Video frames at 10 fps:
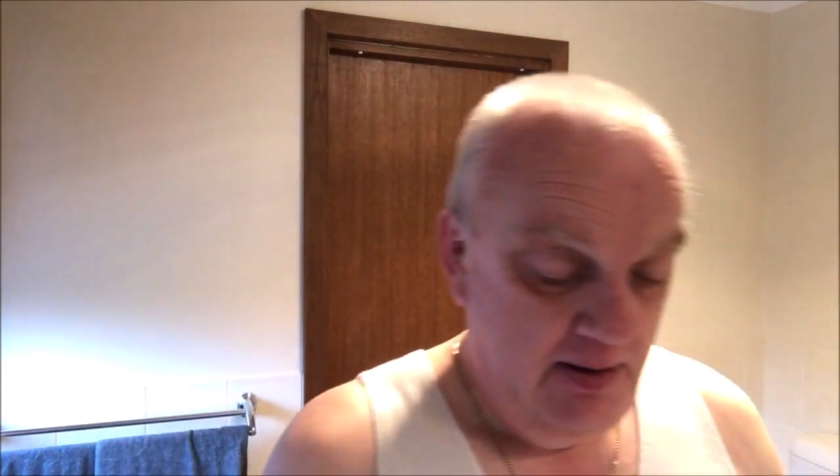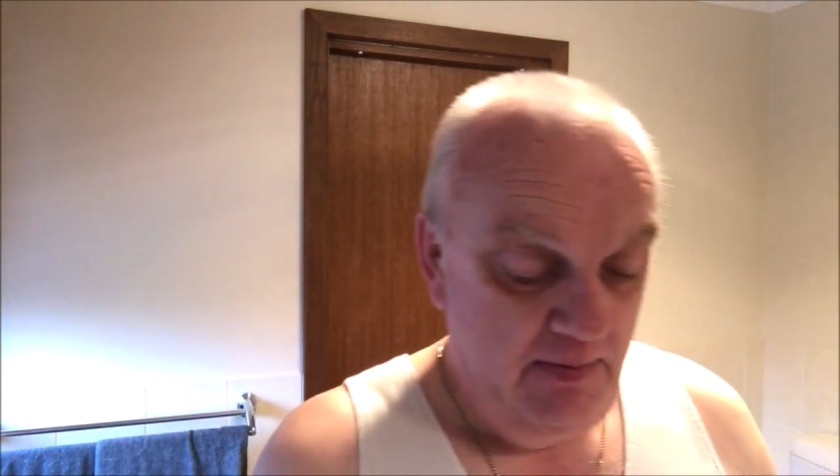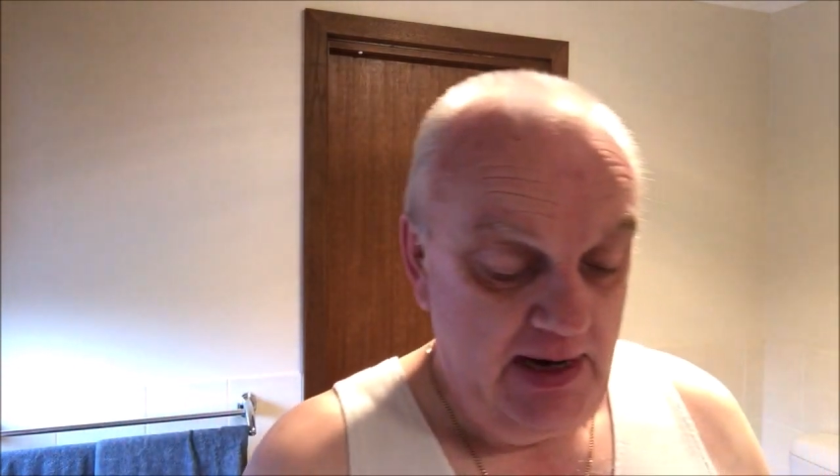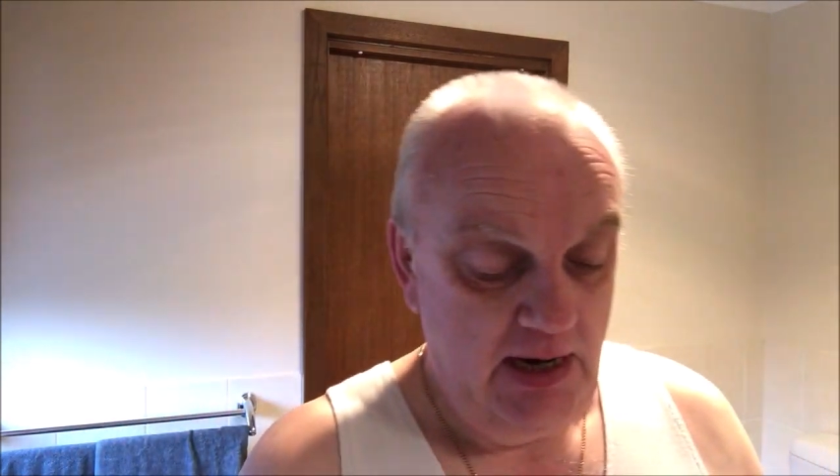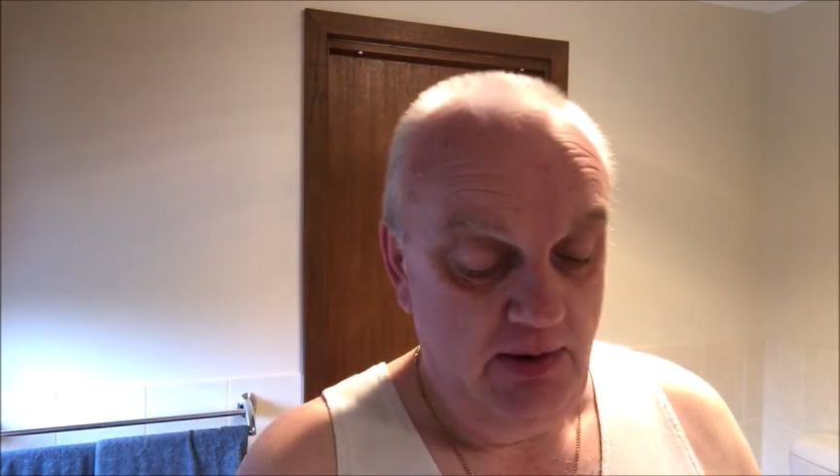
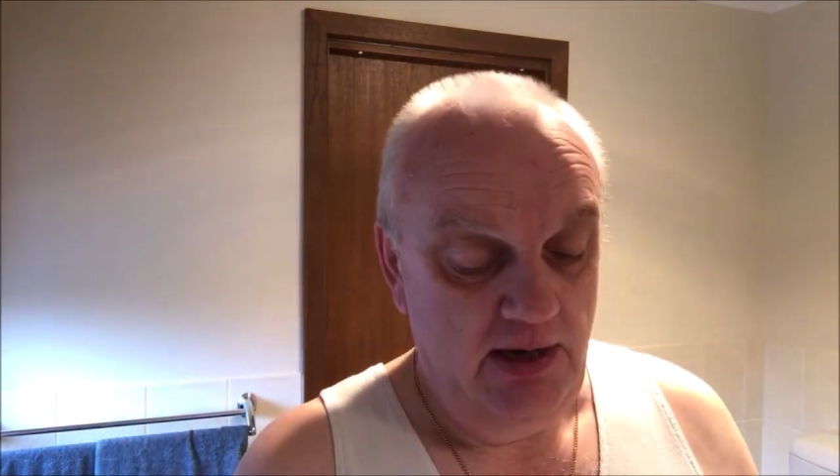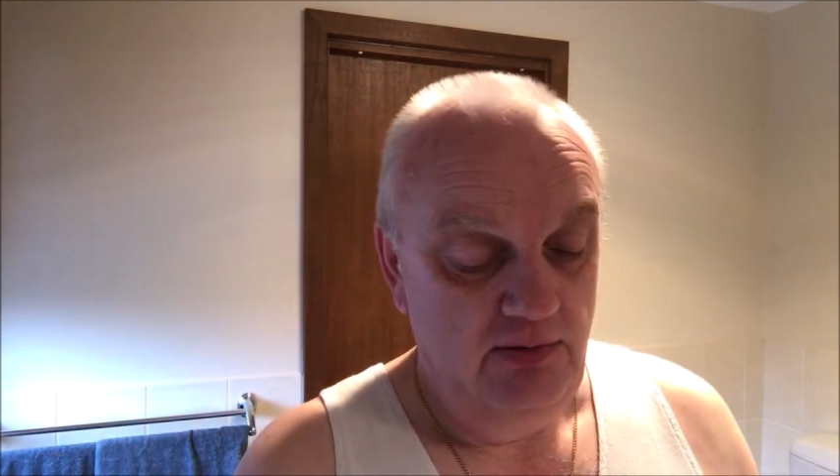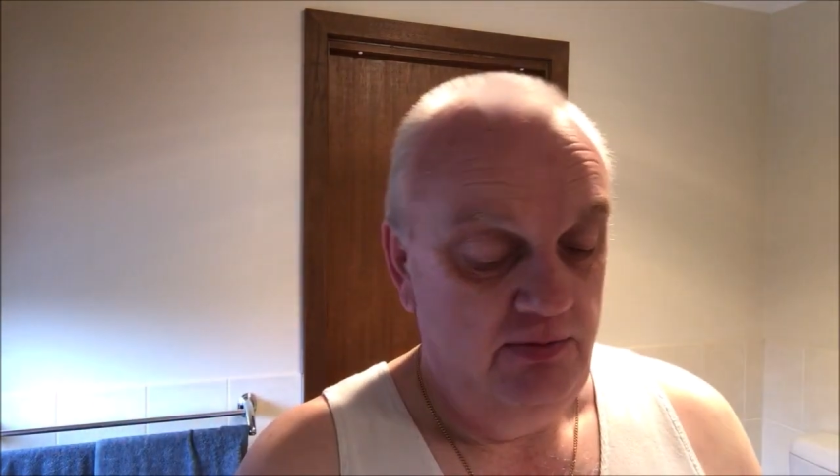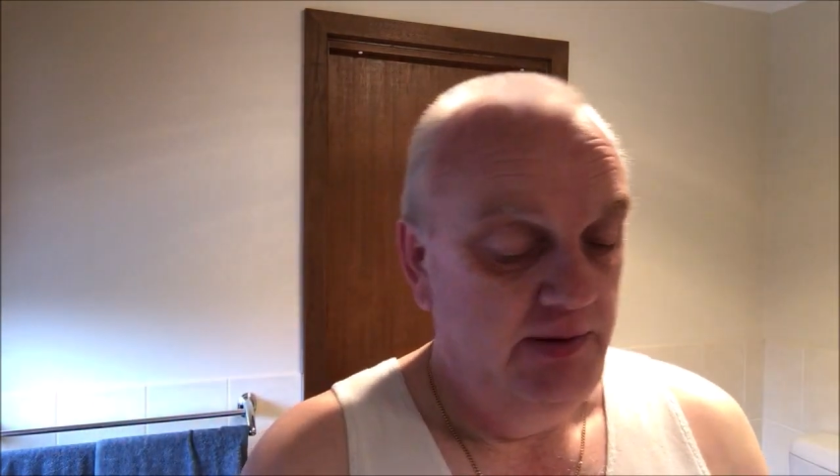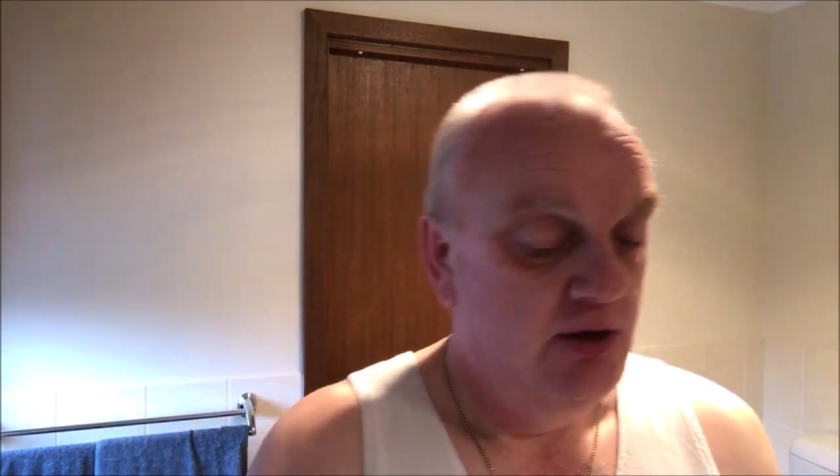But anyway,
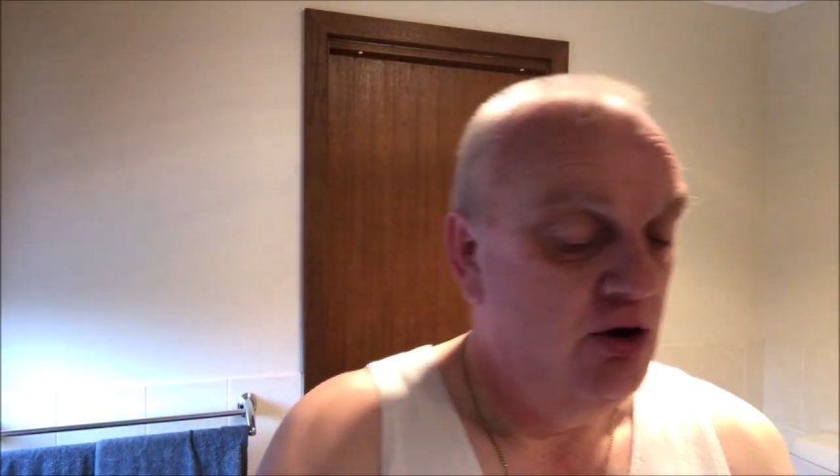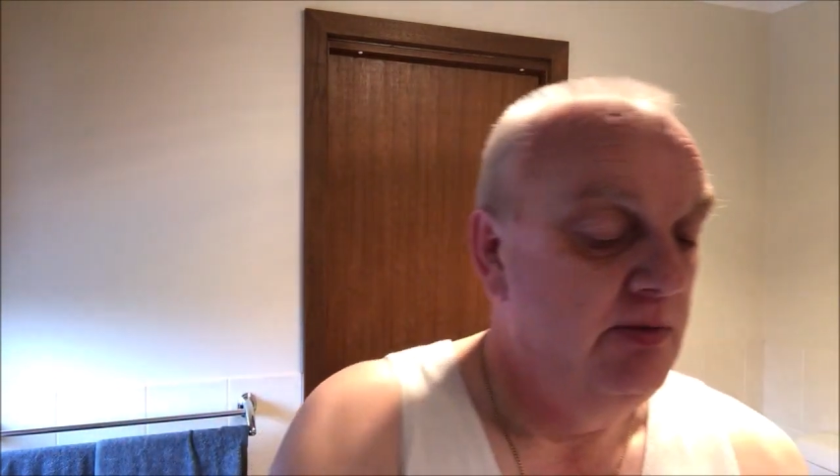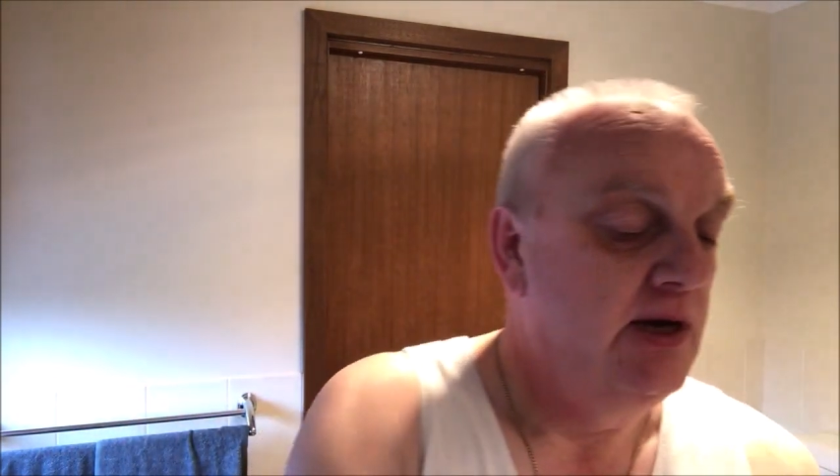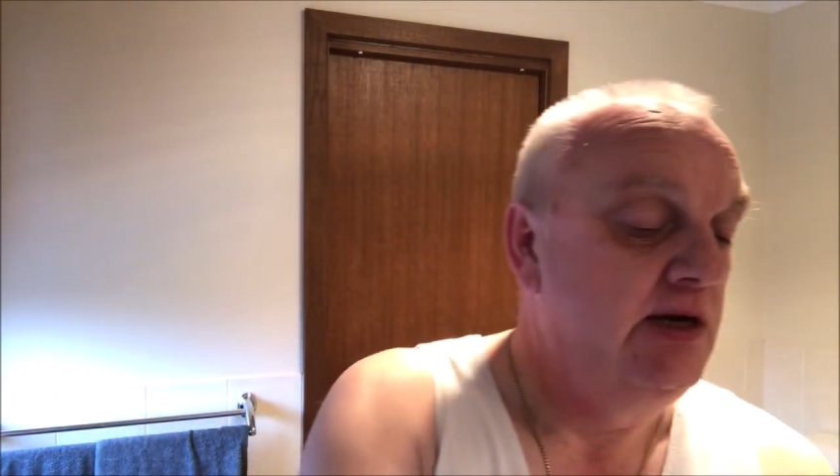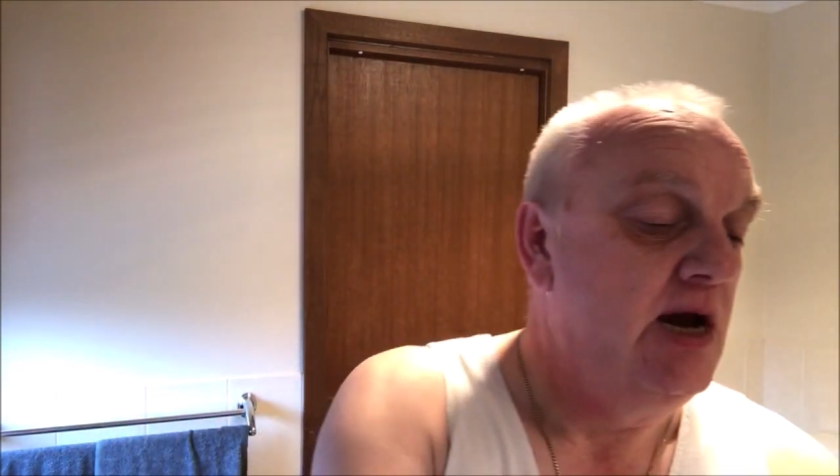we call
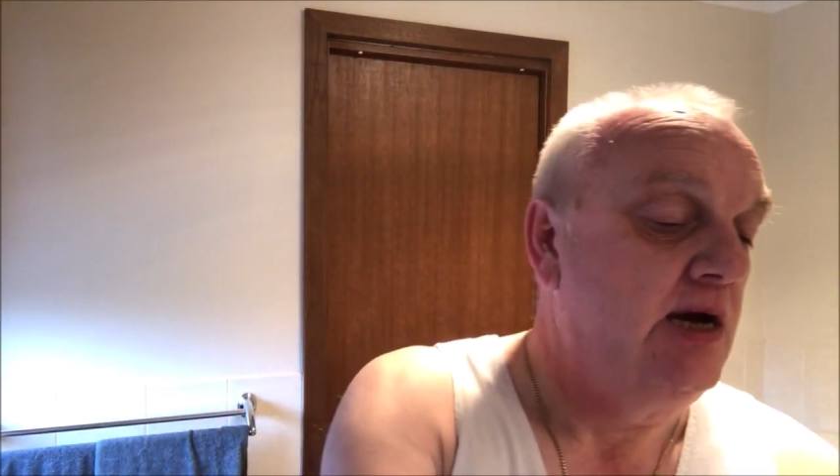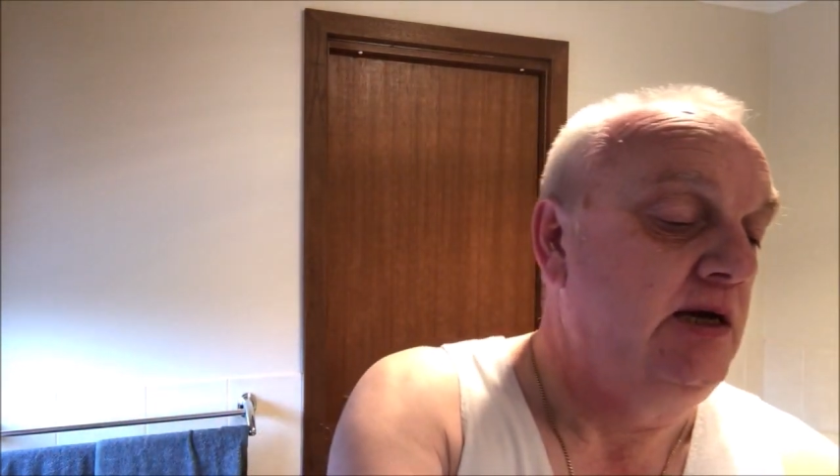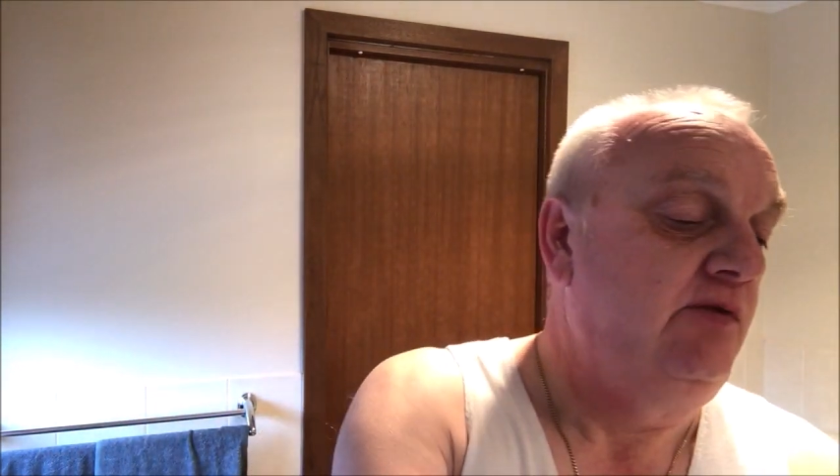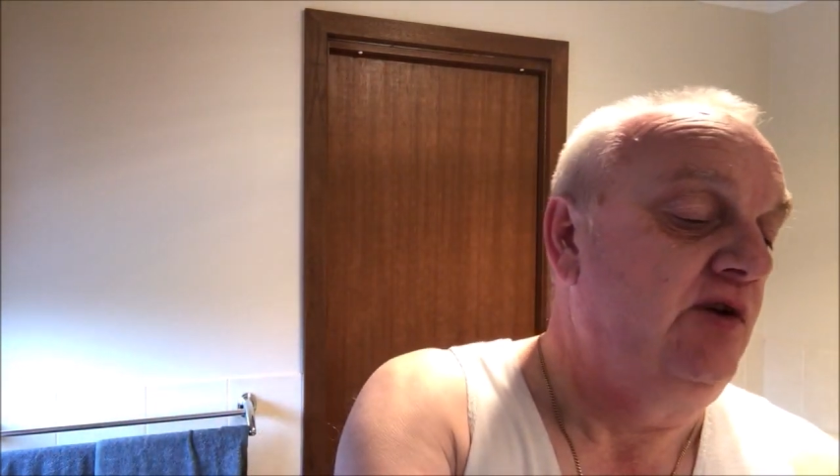me a Yaki